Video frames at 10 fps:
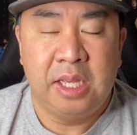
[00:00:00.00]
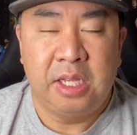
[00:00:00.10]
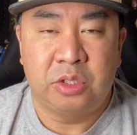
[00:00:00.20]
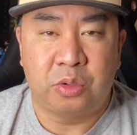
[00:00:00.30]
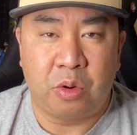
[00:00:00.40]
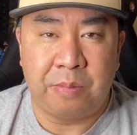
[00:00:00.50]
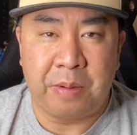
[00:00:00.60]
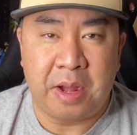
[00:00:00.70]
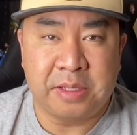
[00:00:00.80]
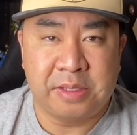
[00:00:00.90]
short
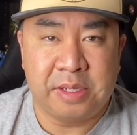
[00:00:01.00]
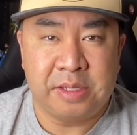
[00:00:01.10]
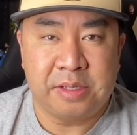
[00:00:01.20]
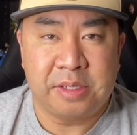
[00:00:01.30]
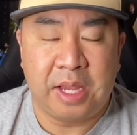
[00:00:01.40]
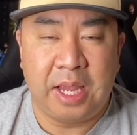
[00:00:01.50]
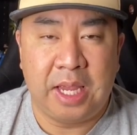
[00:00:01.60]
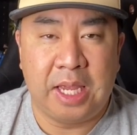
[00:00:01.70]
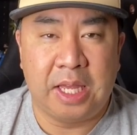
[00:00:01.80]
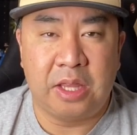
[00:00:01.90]
boxes,
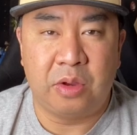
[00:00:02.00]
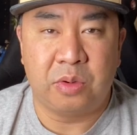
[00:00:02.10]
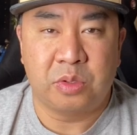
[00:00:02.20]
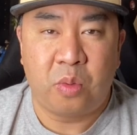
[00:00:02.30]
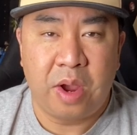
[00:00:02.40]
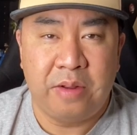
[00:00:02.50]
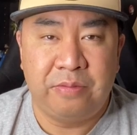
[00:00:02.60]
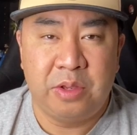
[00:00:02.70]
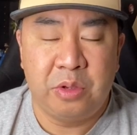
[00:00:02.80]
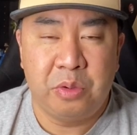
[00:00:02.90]
and there was quite a
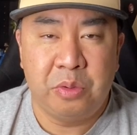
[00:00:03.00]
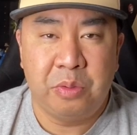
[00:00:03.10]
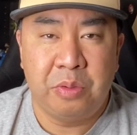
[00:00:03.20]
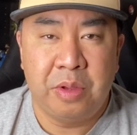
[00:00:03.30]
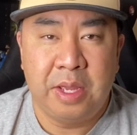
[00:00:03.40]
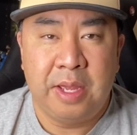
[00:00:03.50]
few